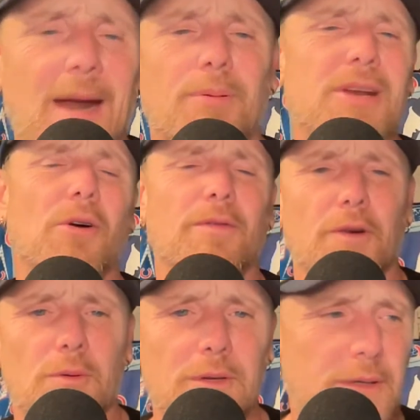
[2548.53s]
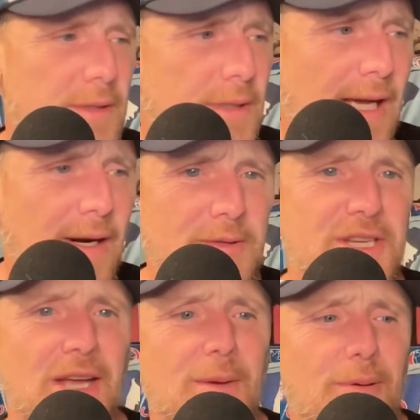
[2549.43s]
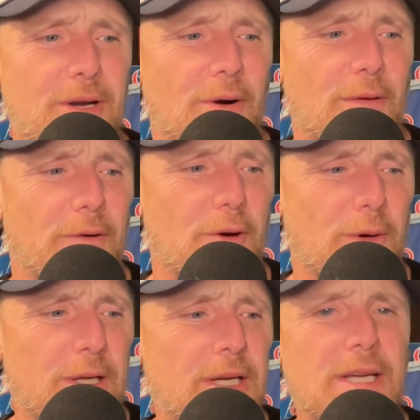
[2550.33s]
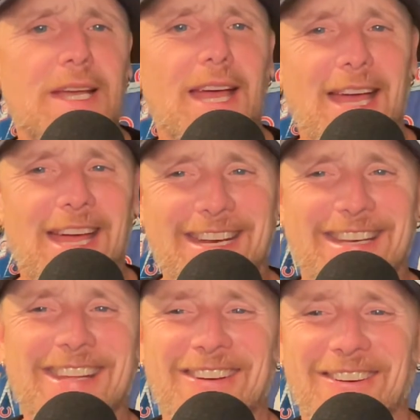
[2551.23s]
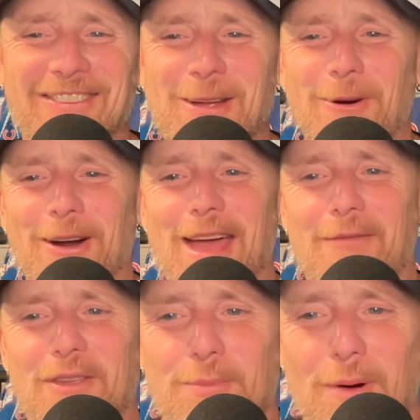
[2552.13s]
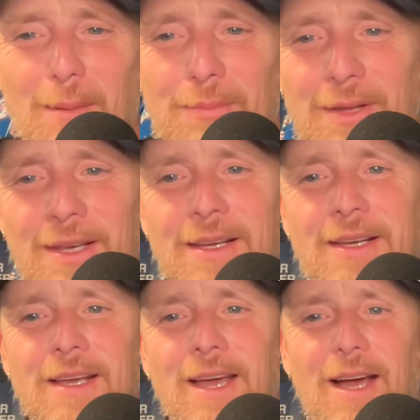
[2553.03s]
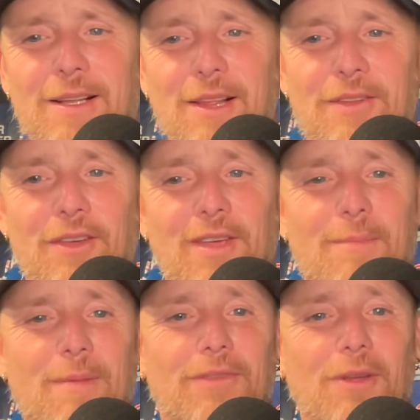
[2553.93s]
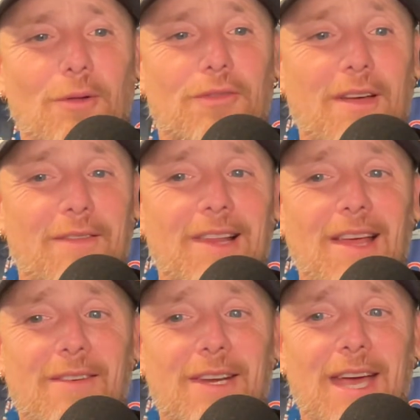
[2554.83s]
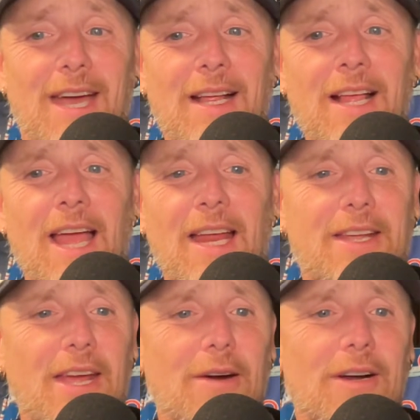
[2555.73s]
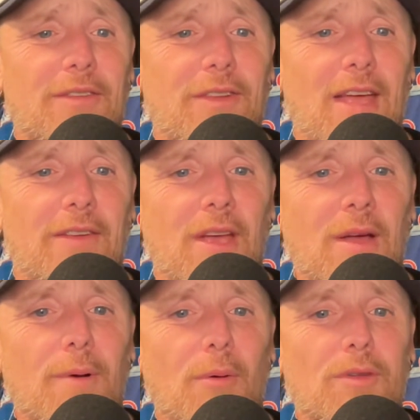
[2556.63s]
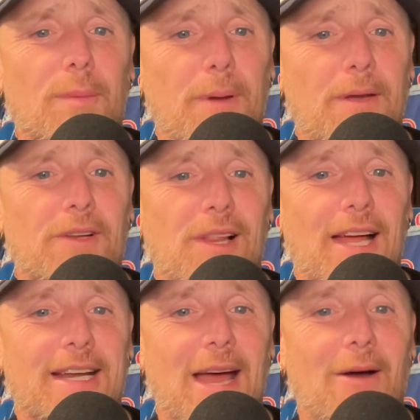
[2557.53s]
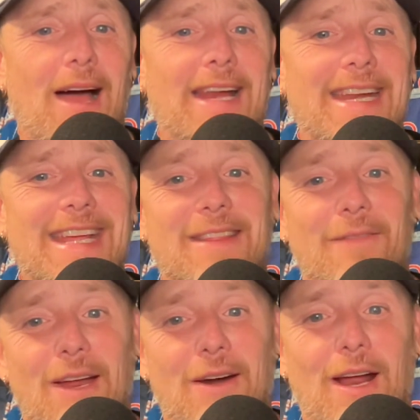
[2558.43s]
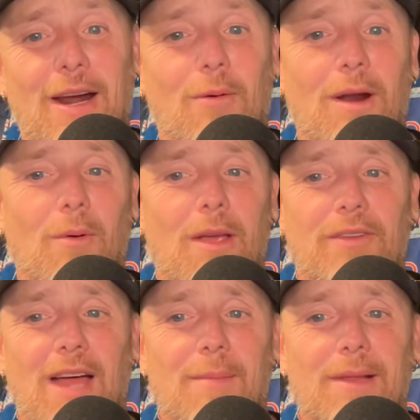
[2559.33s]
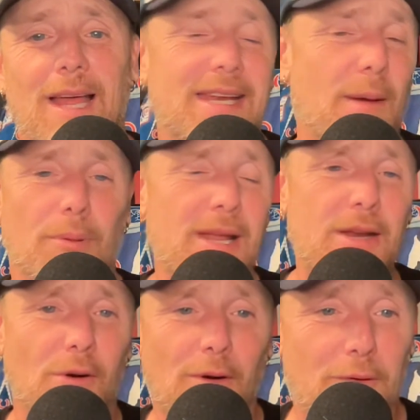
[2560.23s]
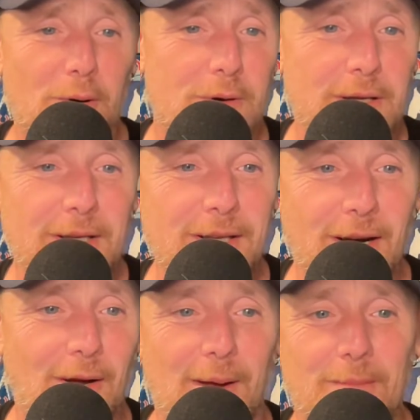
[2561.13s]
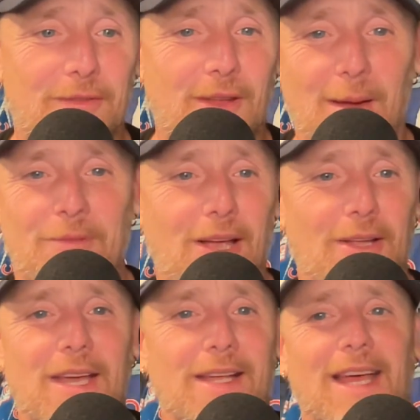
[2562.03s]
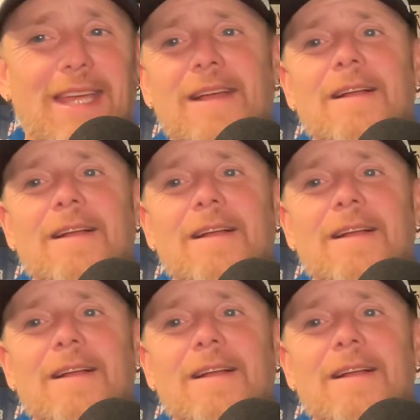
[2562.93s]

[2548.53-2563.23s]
bring your own food. I don't know what to tell you. Bring your own food, and we won't have these problems. Clint says, I miss the old 7-Eleven. Yeah. And Carrie says, but with the pitch clock now, I need the vendor. I don't want to waste time in line. Yeah, bring in your own food. I'm telling you,